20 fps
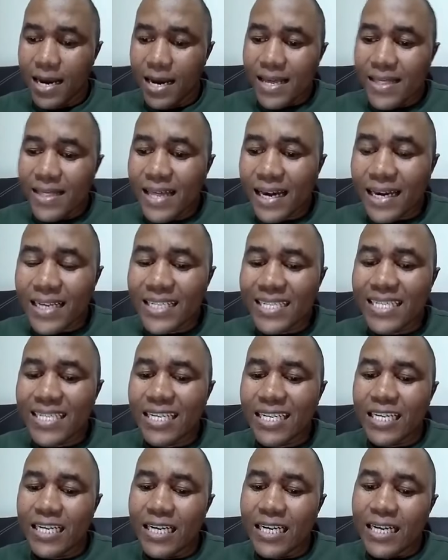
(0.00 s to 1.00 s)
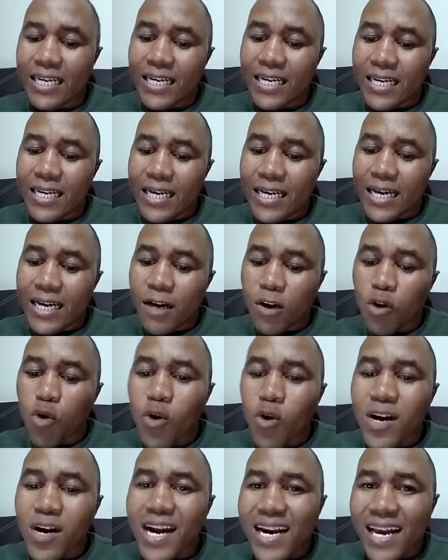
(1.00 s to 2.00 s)
The reason
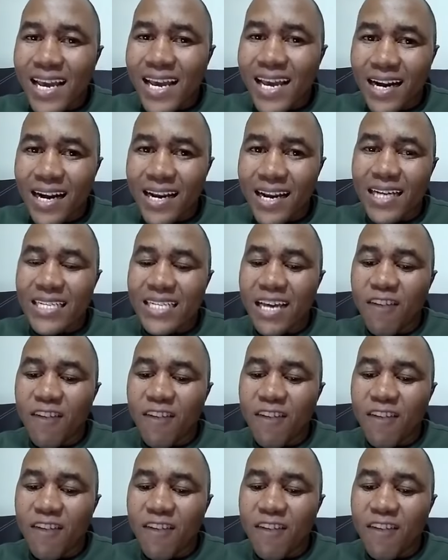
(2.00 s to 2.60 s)
rural areas